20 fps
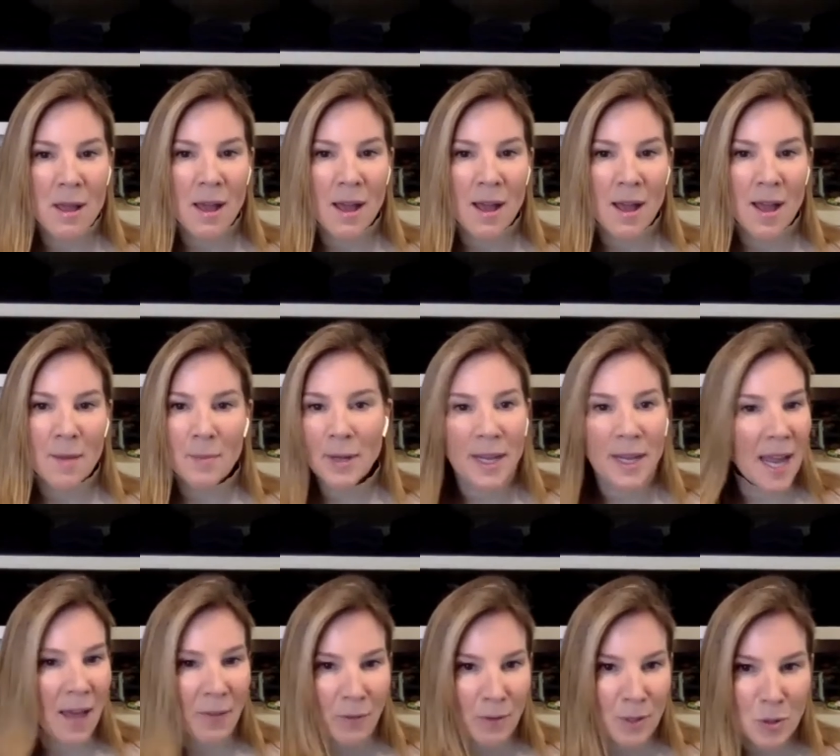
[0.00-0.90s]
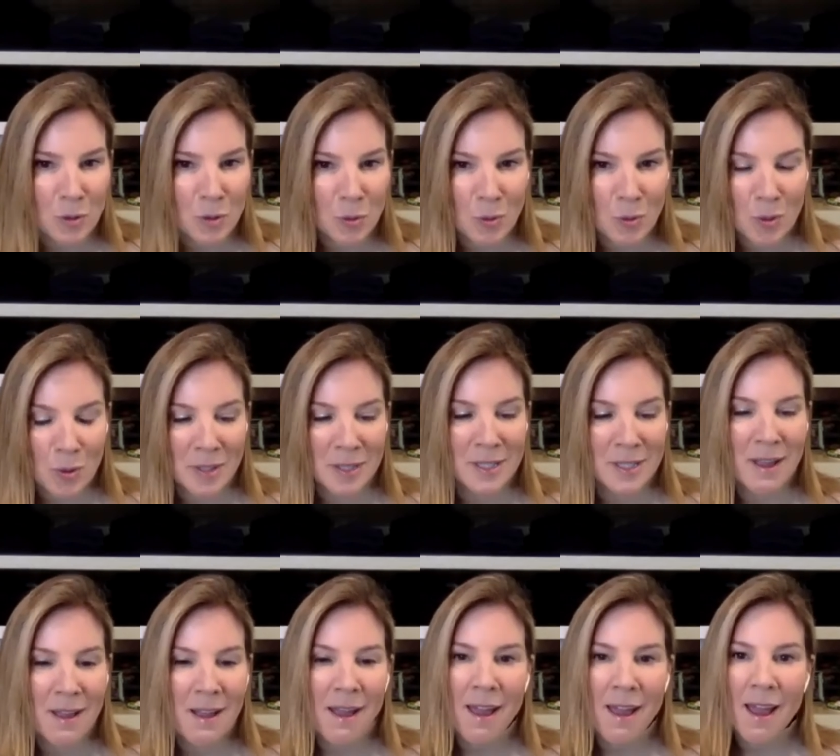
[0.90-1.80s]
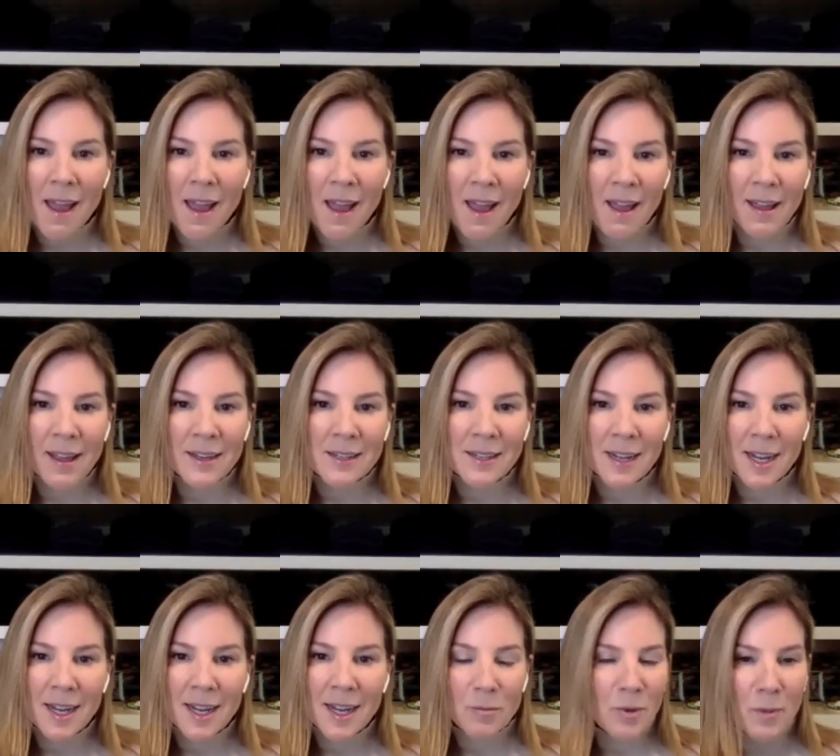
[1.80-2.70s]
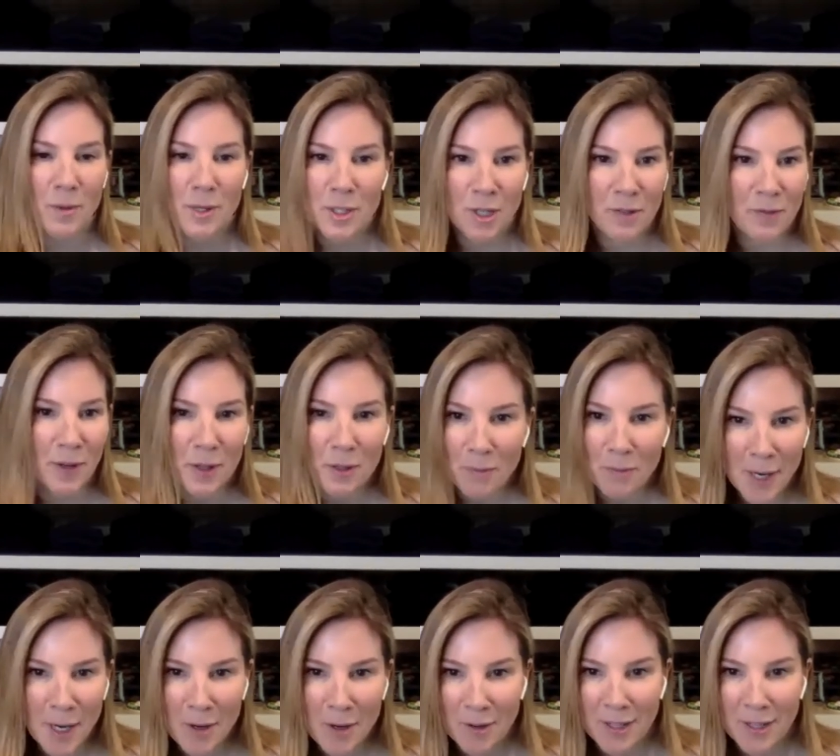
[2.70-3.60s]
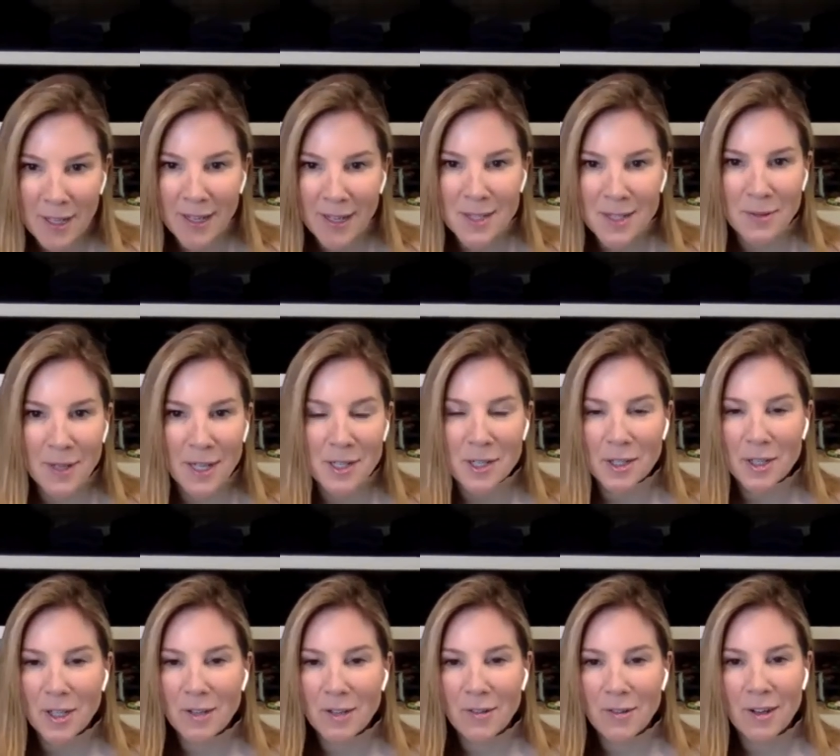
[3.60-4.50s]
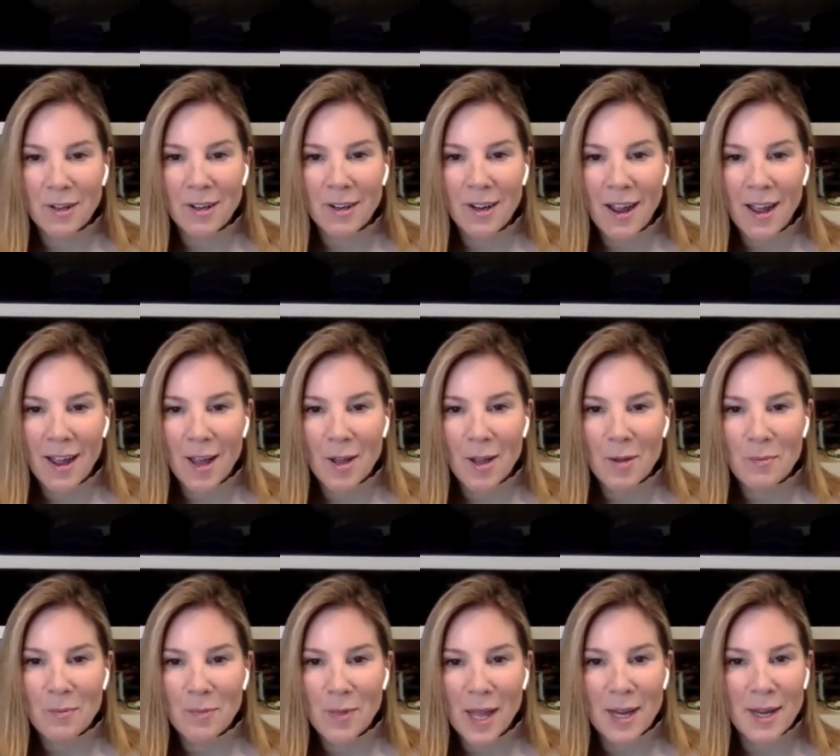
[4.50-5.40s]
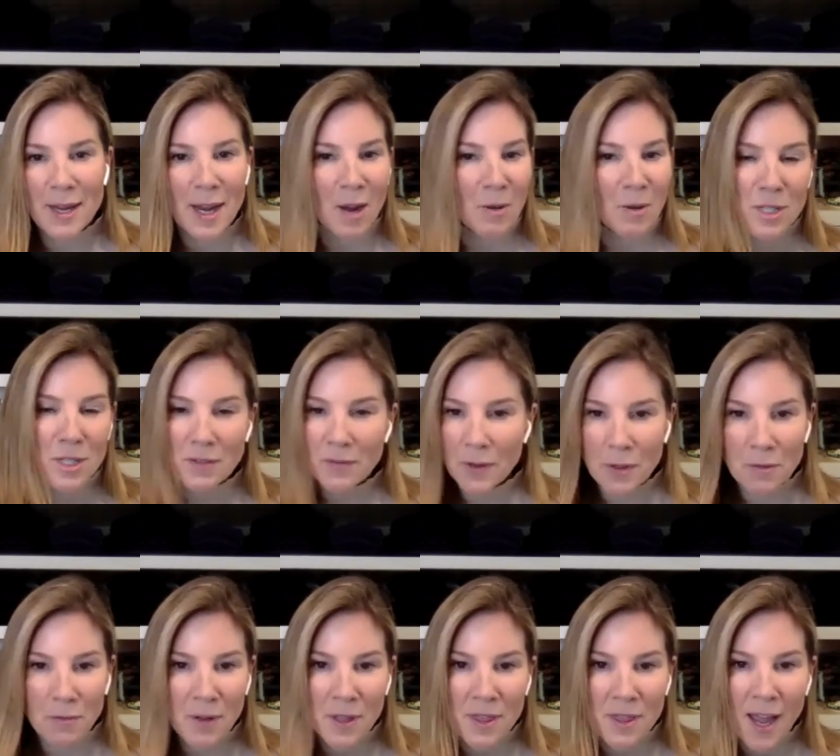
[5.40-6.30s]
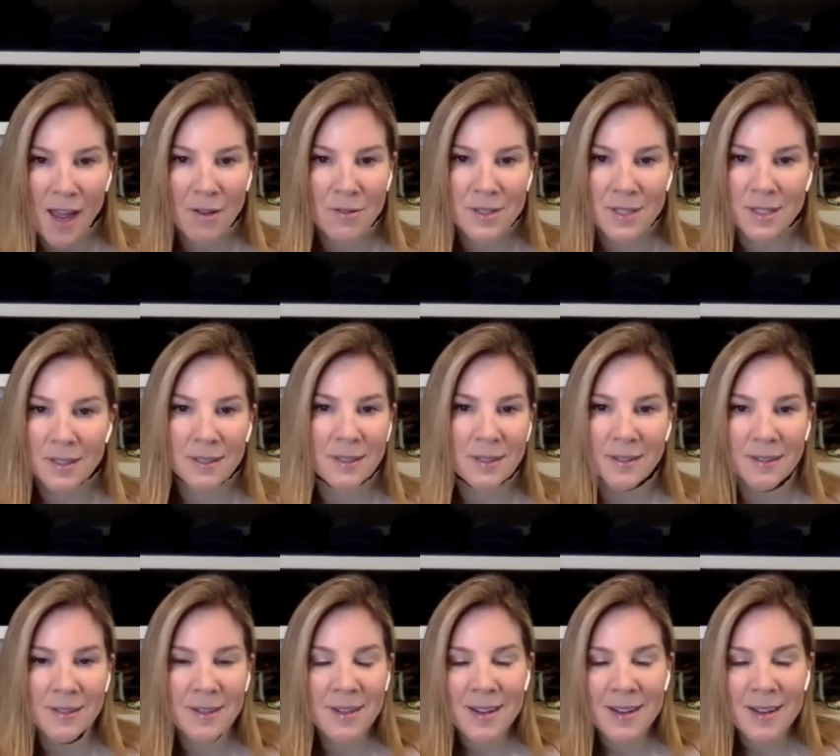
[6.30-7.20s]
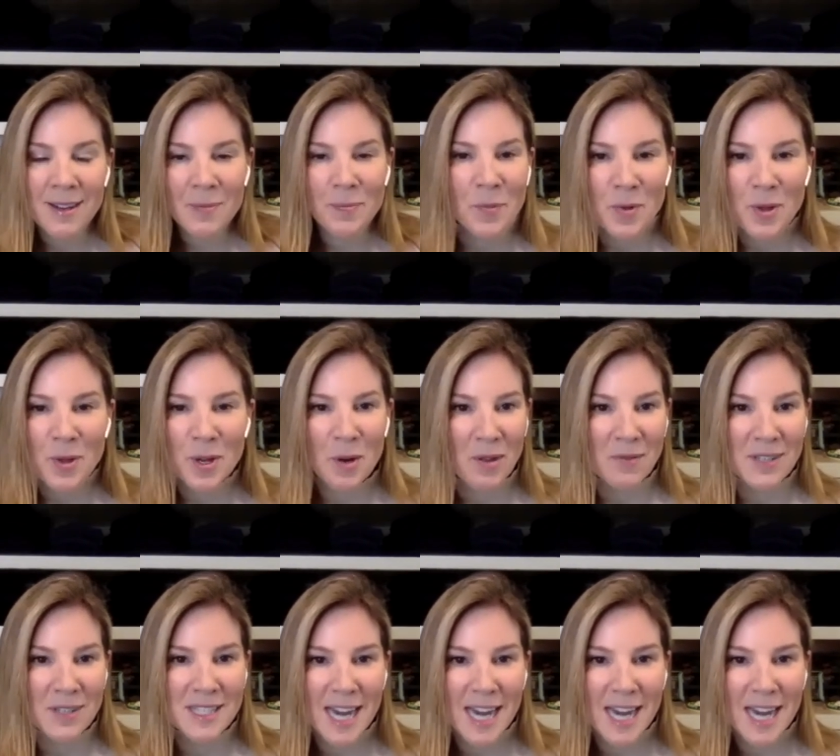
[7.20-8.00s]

um, in Catholic schools. And um, we were serving three hundred kids when I took over, um, and now we're serving three thousand. And you know, we have a